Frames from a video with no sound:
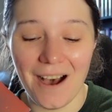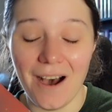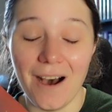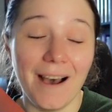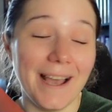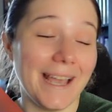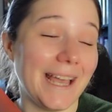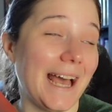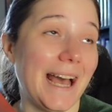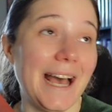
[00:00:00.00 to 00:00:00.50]

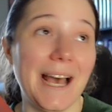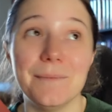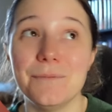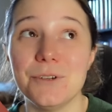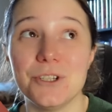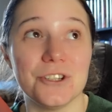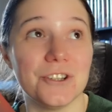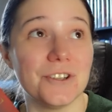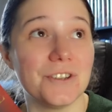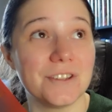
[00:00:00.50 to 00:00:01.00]
I am
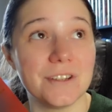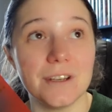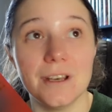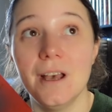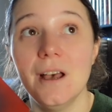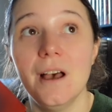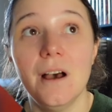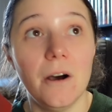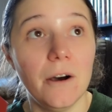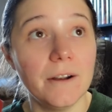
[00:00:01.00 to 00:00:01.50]
just
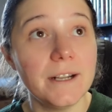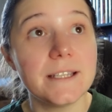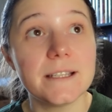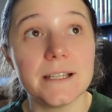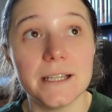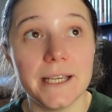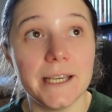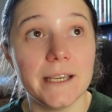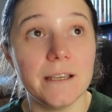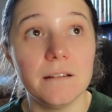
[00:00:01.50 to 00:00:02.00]

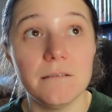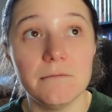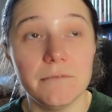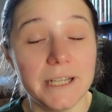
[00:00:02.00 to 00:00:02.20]
honestly